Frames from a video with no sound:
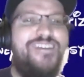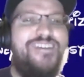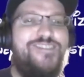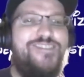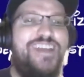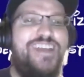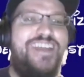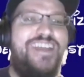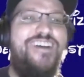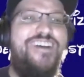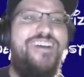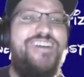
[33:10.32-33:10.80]

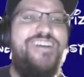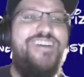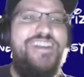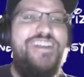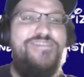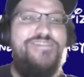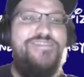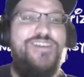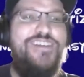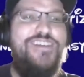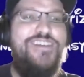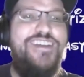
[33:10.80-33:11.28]
go
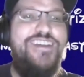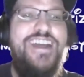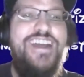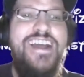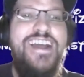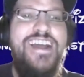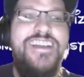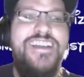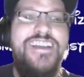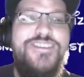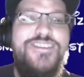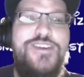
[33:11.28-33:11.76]
any further.
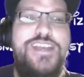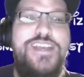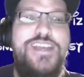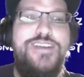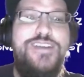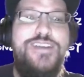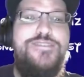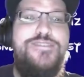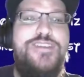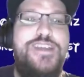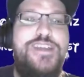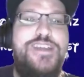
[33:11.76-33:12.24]
So
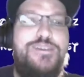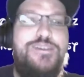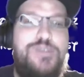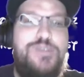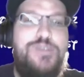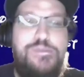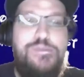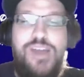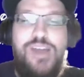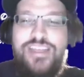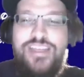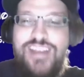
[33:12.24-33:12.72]
here
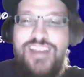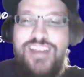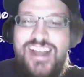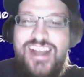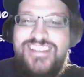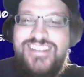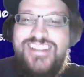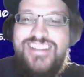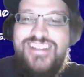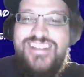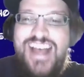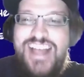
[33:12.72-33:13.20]
were my
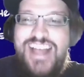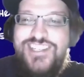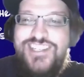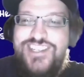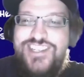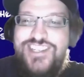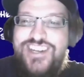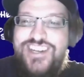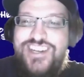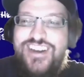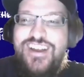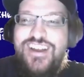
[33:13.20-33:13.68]
thoughts
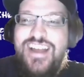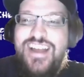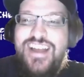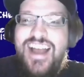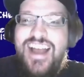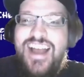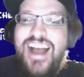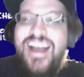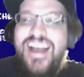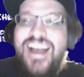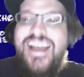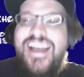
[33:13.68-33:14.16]
last year.
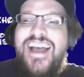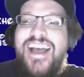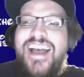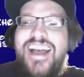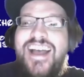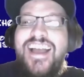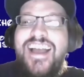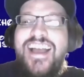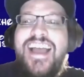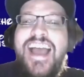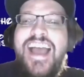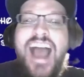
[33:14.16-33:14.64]
Okay.
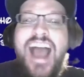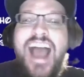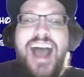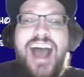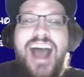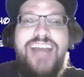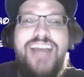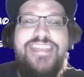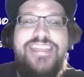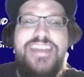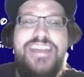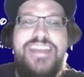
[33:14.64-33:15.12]

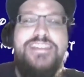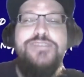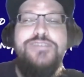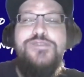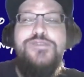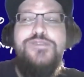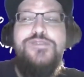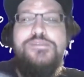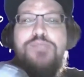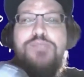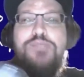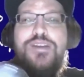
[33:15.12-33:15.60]
I think this
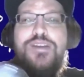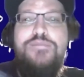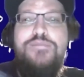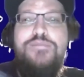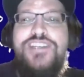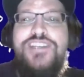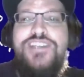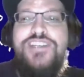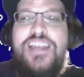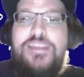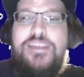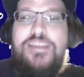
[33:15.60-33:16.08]
was pretty
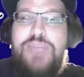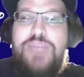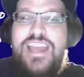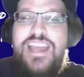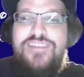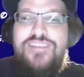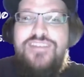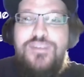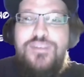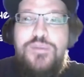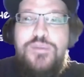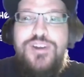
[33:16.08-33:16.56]
much at the
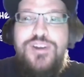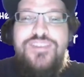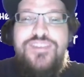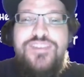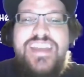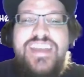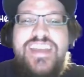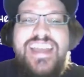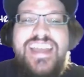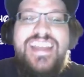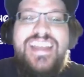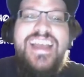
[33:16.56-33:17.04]
beginning of the
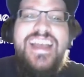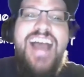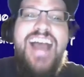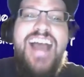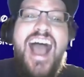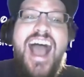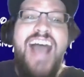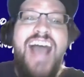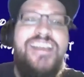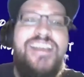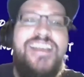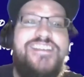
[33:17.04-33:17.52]
movie.
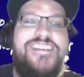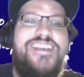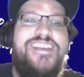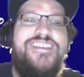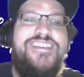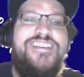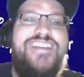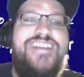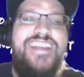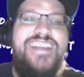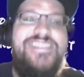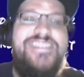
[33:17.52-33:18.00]
As
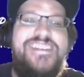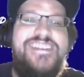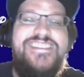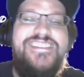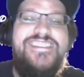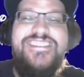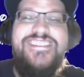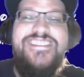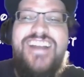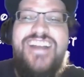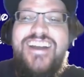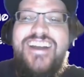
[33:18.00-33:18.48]
soon as
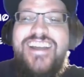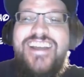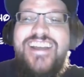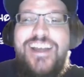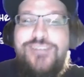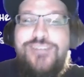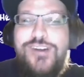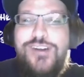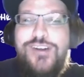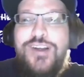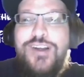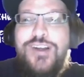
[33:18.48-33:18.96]
it started,
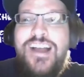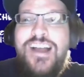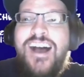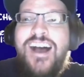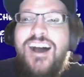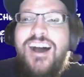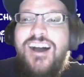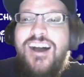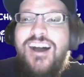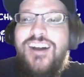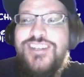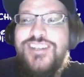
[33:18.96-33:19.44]
I wrote,
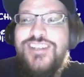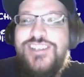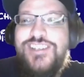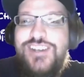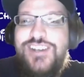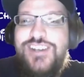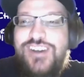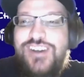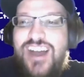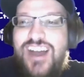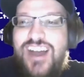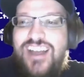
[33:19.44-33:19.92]

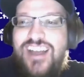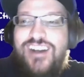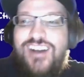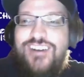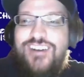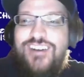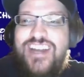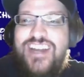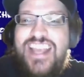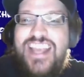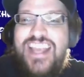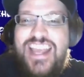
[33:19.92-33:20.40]
"Also, I
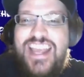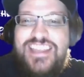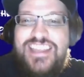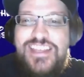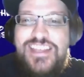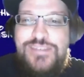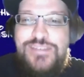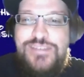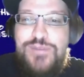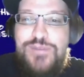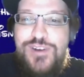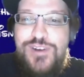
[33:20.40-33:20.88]
already hate
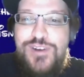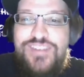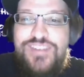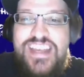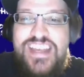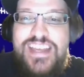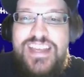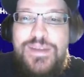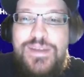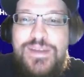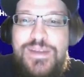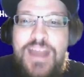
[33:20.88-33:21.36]
this
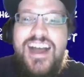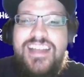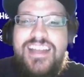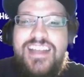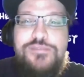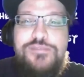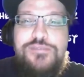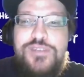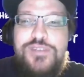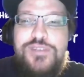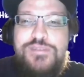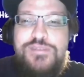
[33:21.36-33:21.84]
movie."
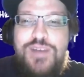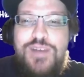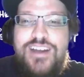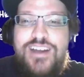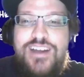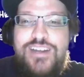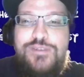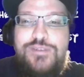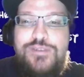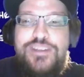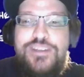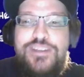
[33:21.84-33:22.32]
You
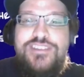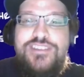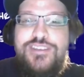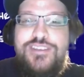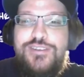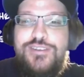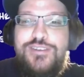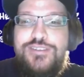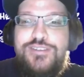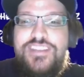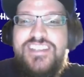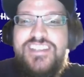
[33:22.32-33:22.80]
responded with,
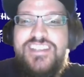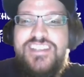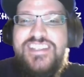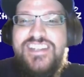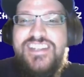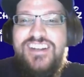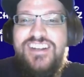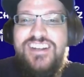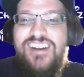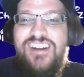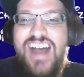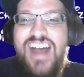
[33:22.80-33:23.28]
"Dude, this is
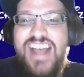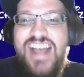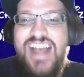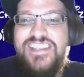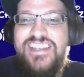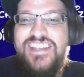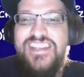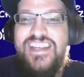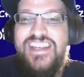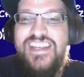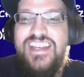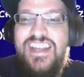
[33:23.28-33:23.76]
a
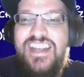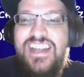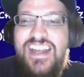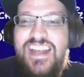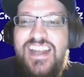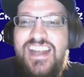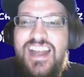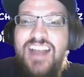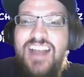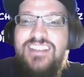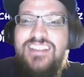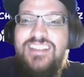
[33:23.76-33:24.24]
classic,
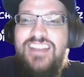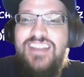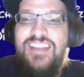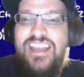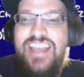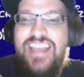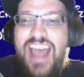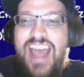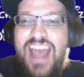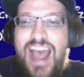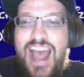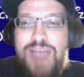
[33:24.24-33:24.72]

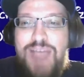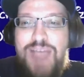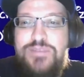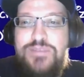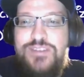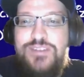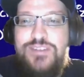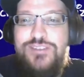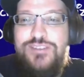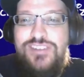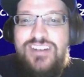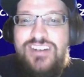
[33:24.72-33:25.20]
like
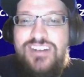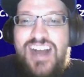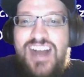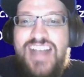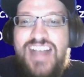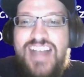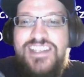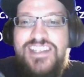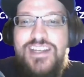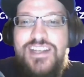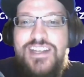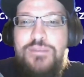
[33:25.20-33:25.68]
absolute
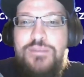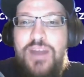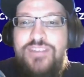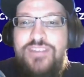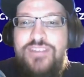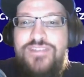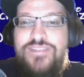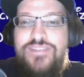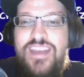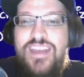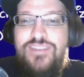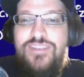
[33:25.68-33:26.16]
classic. My
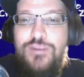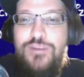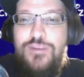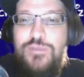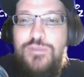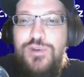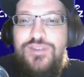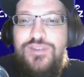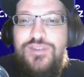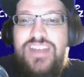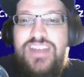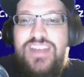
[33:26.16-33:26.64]
favorite
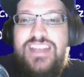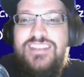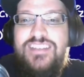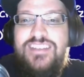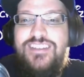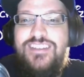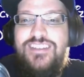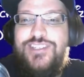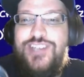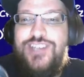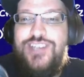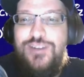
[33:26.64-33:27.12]
movie.
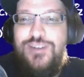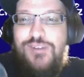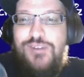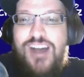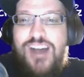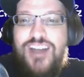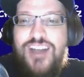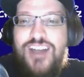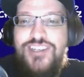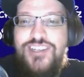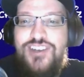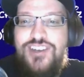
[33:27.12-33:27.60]
Legit
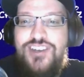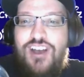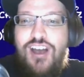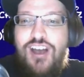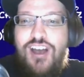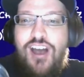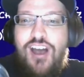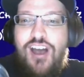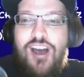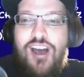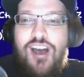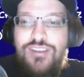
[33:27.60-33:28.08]
watch
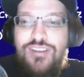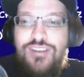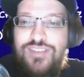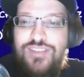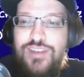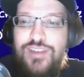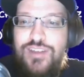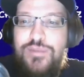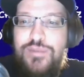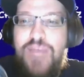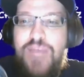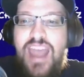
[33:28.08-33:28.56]
all of
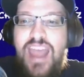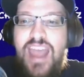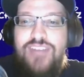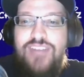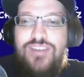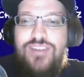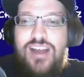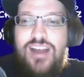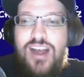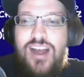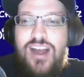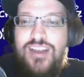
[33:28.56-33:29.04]
them
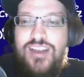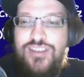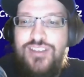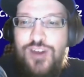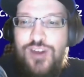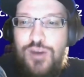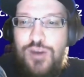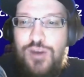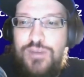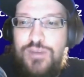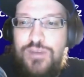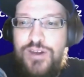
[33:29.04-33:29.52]
every
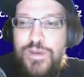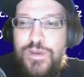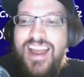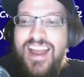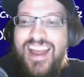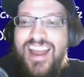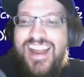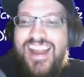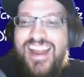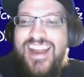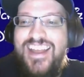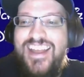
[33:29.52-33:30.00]
October."
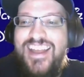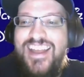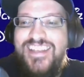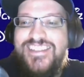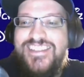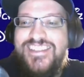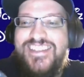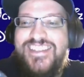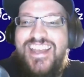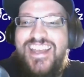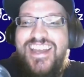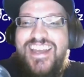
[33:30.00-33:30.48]
And I
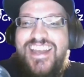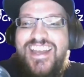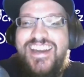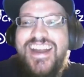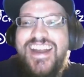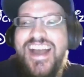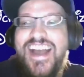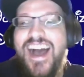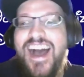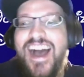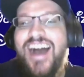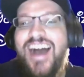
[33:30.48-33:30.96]
said,
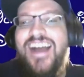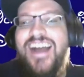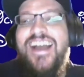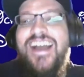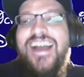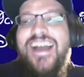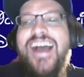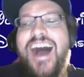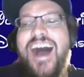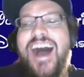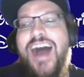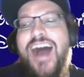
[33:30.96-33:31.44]

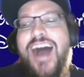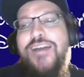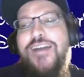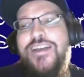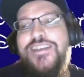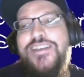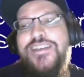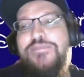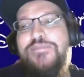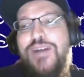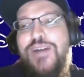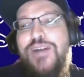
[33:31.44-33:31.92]
I
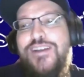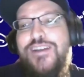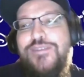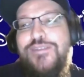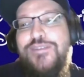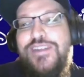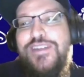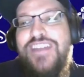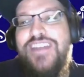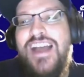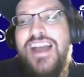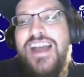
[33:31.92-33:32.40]
responded
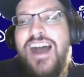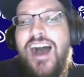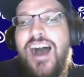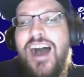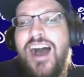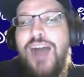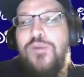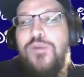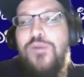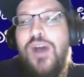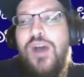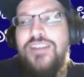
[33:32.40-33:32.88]
with,
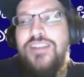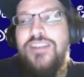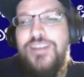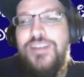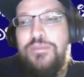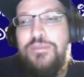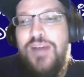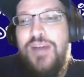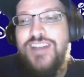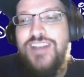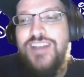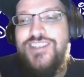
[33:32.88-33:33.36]
"I want to
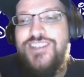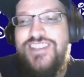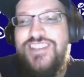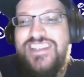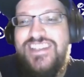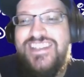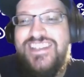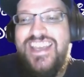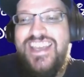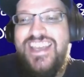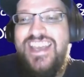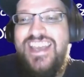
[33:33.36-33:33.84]
punch
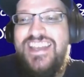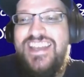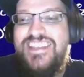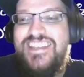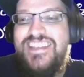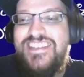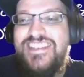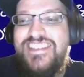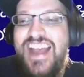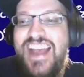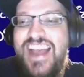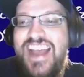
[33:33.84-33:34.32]
these
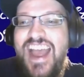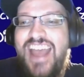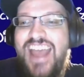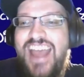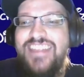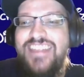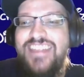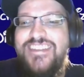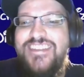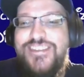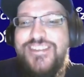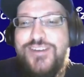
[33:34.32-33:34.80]
kids,
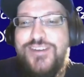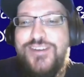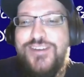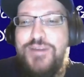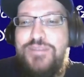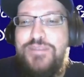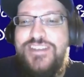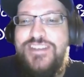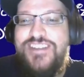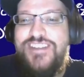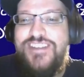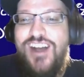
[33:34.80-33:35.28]
and the
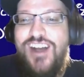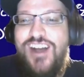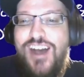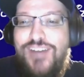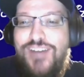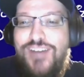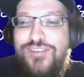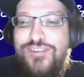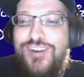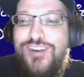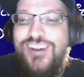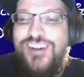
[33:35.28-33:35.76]
script is
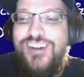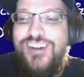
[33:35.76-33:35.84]
awful."